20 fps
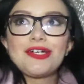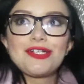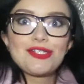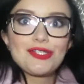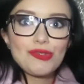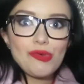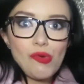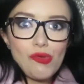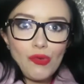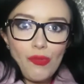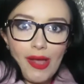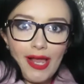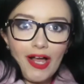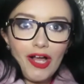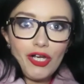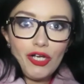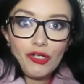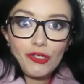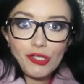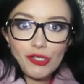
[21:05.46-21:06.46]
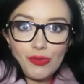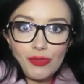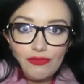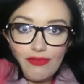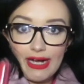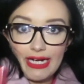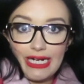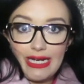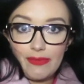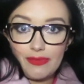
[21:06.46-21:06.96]
I saw the way I looked with
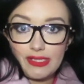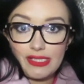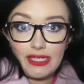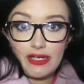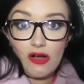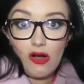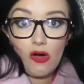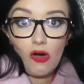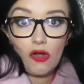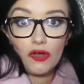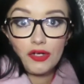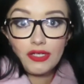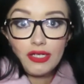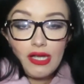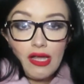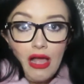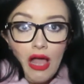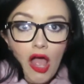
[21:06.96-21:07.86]
red lipstick on,